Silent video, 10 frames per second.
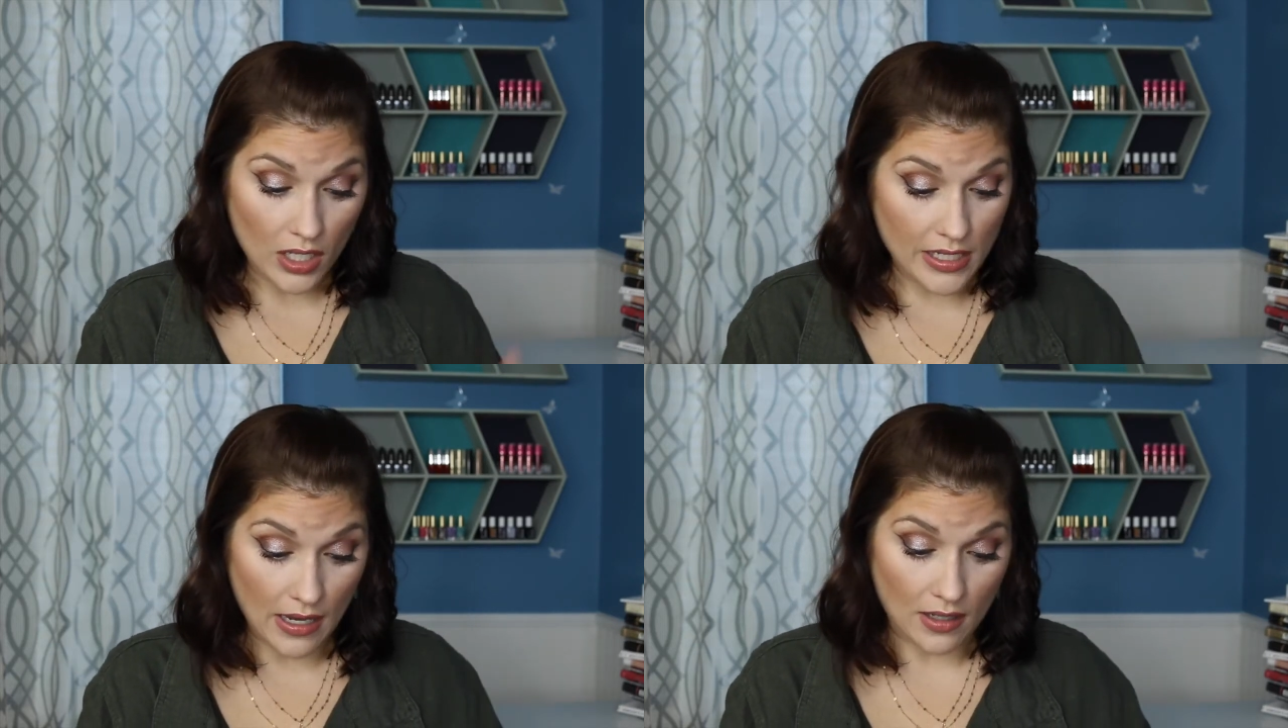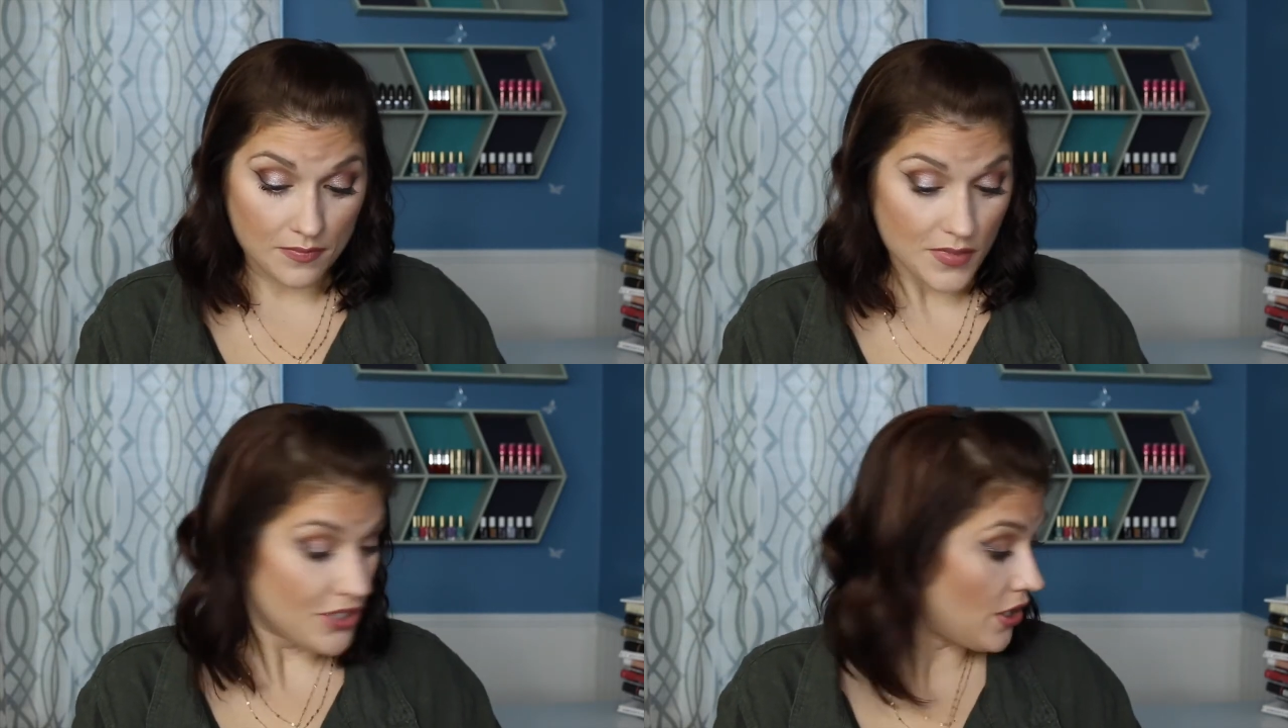
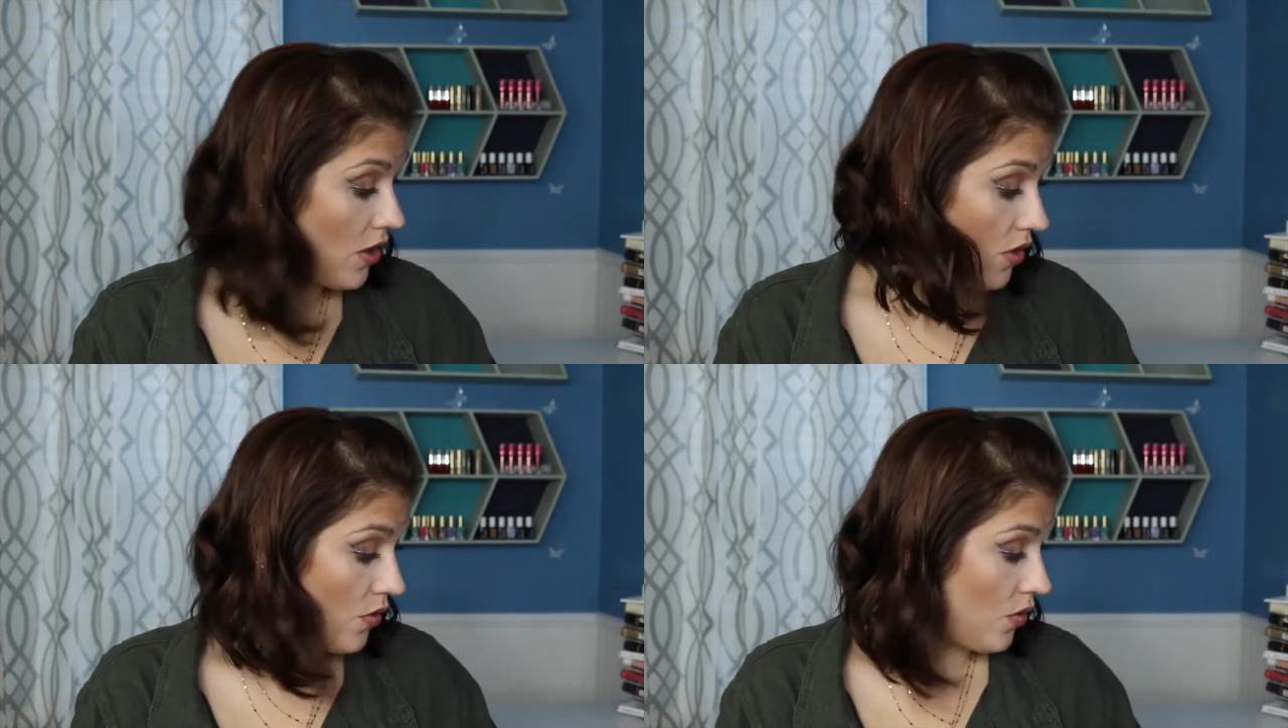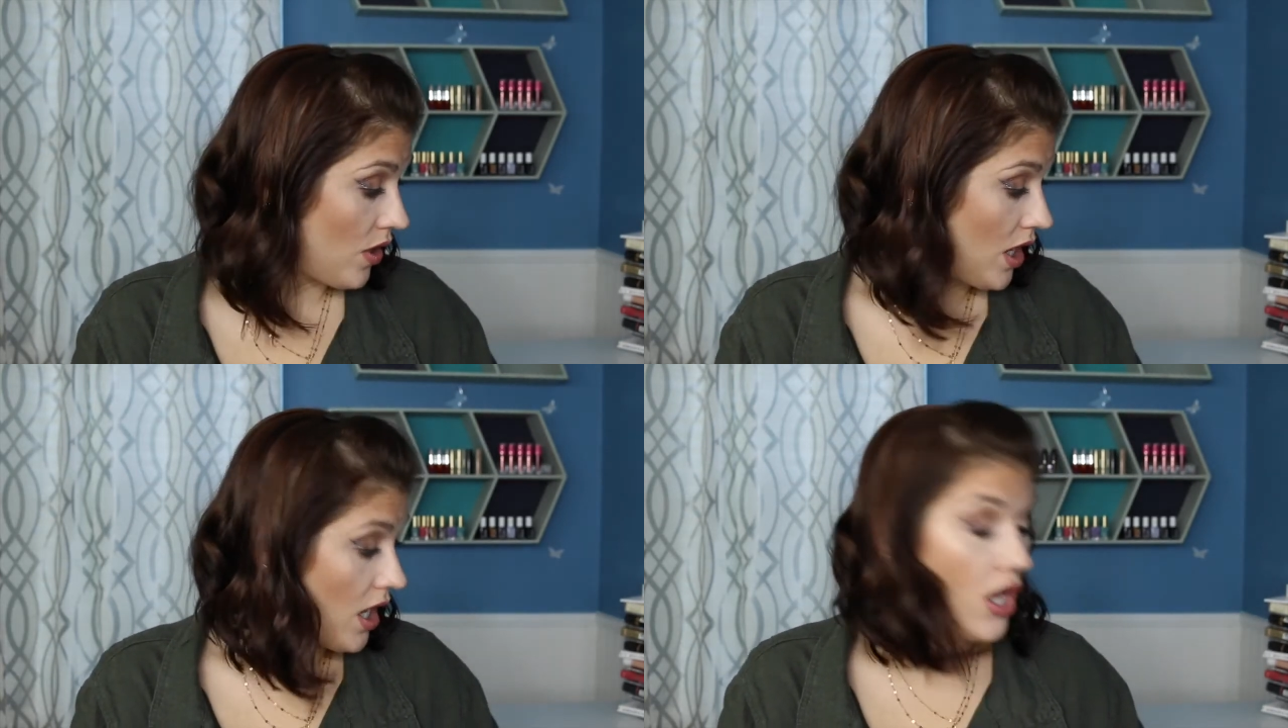Yeah,
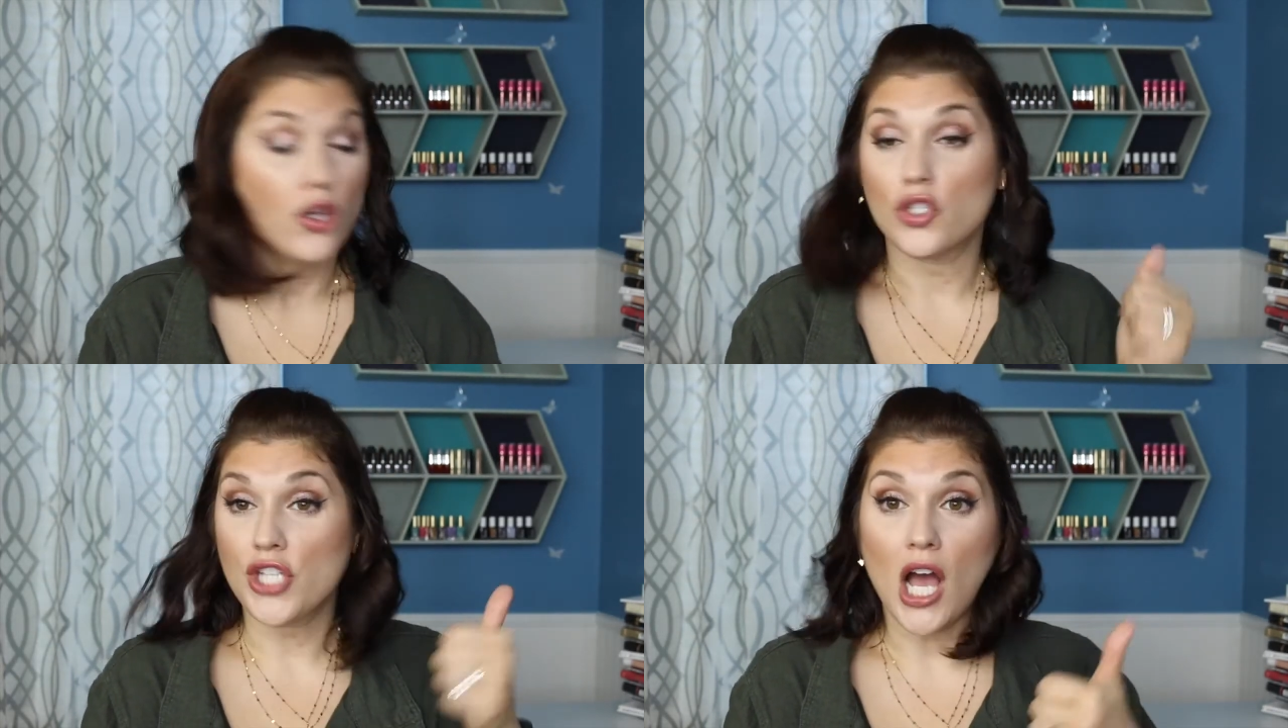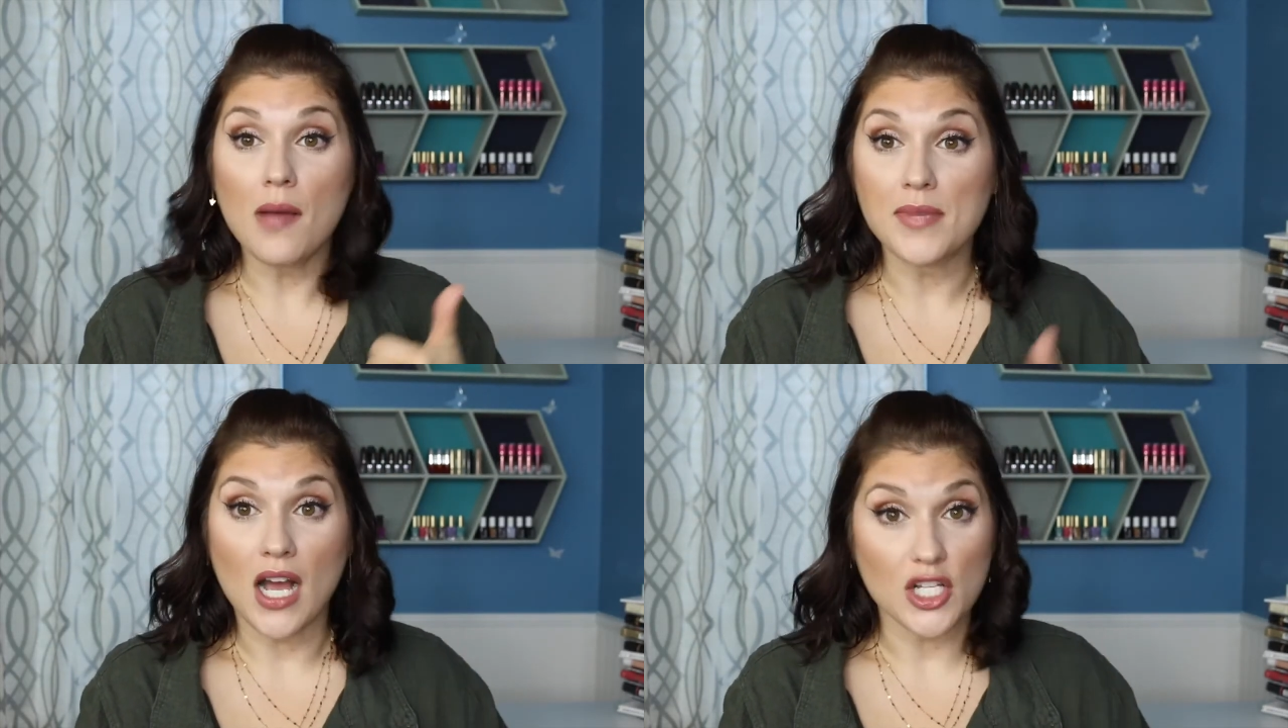so
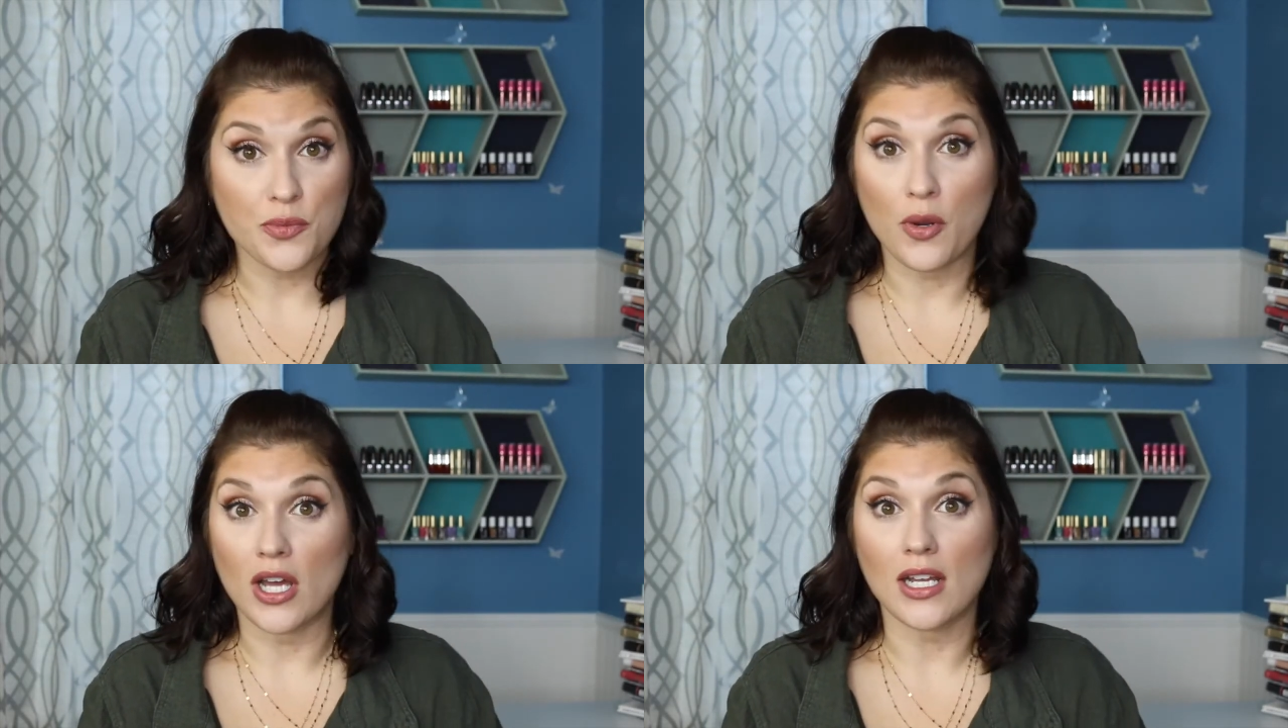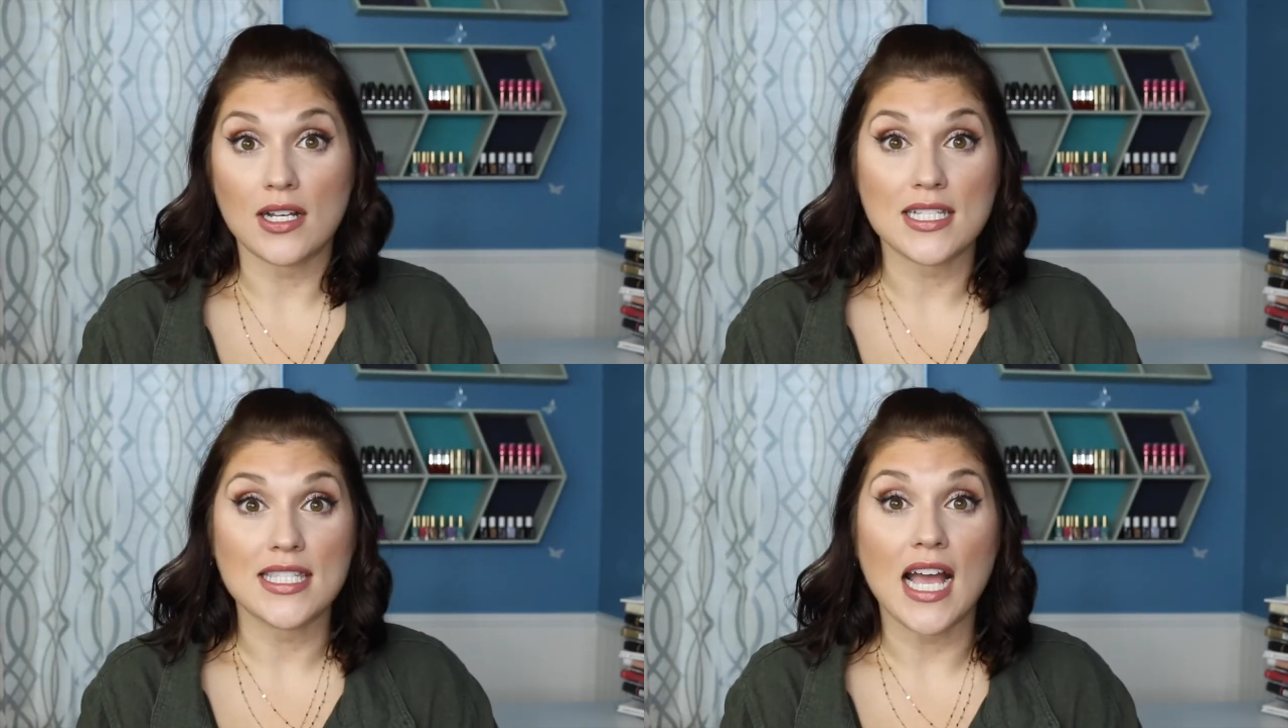top-notch
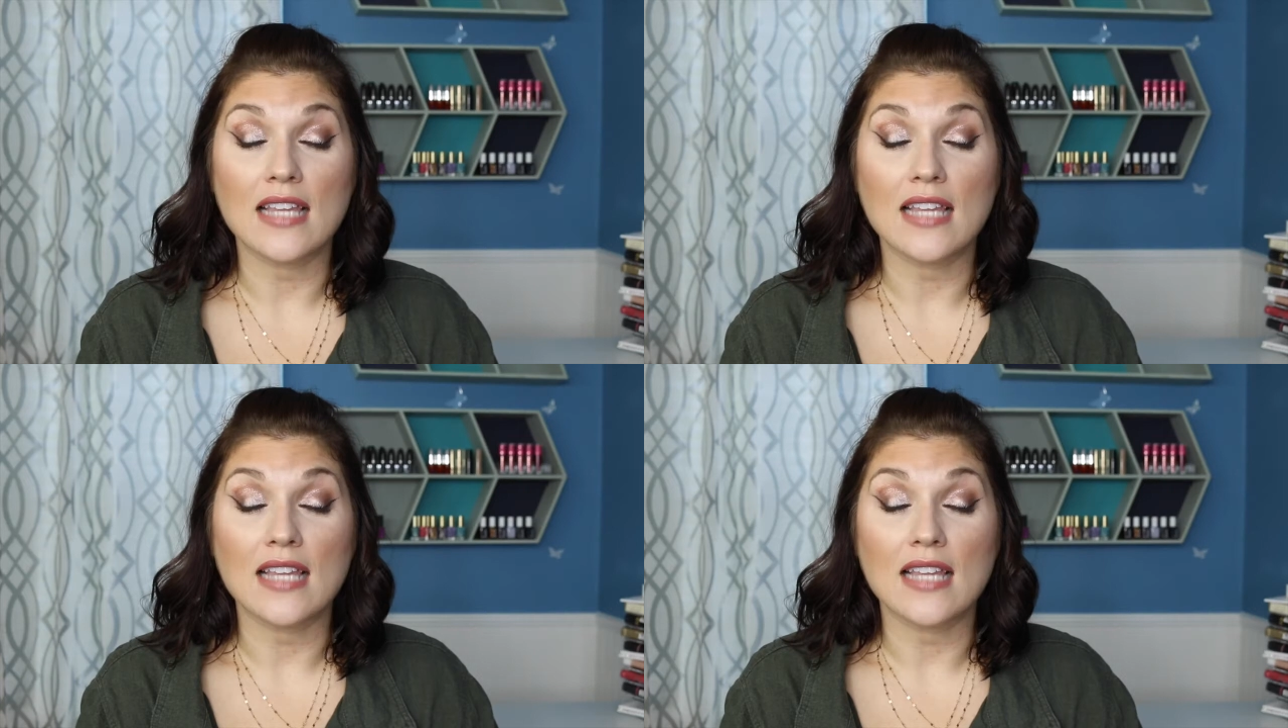products.